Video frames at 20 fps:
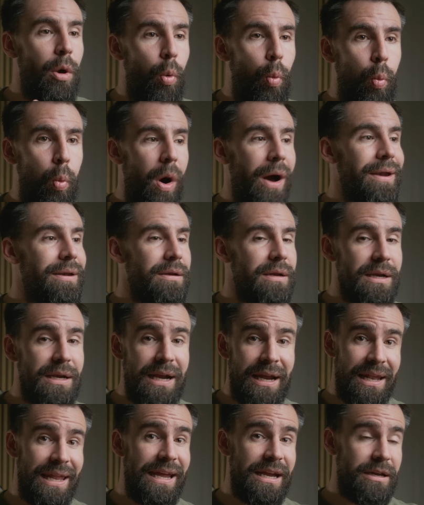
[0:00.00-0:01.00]

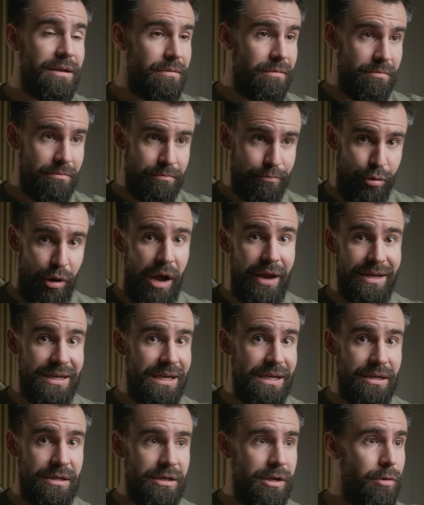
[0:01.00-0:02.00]
one-click
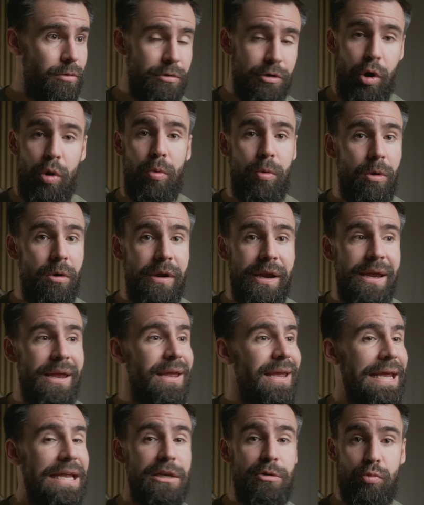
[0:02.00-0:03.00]
process, so don't
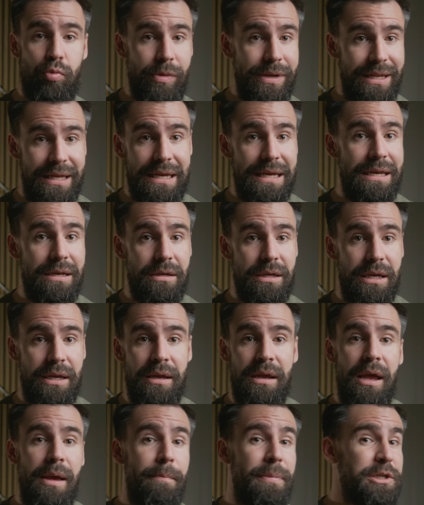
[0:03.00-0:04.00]
worry, it's really easy.
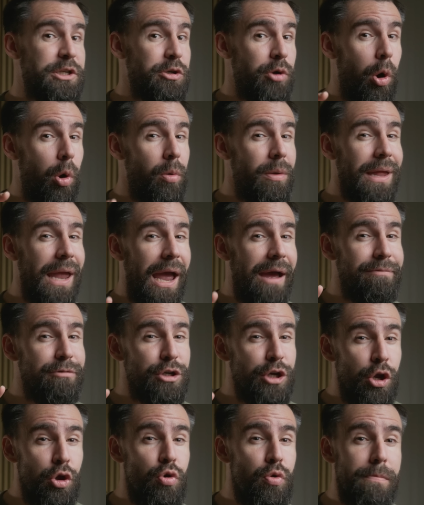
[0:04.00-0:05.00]
But you only have
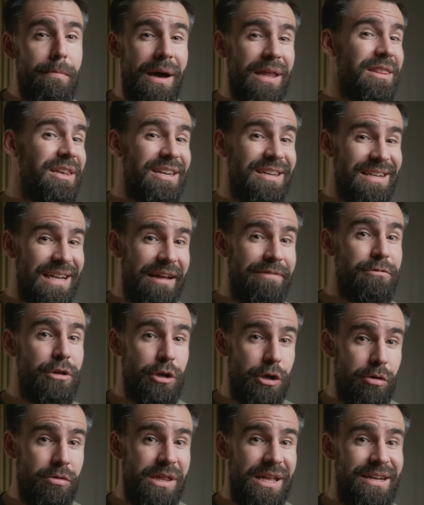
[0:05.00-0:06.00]
two months left to
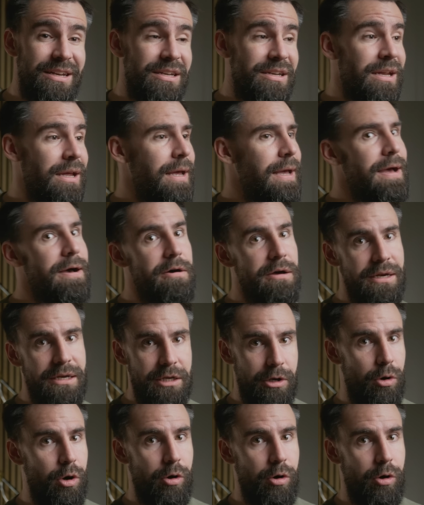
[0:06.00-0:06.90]
do this, so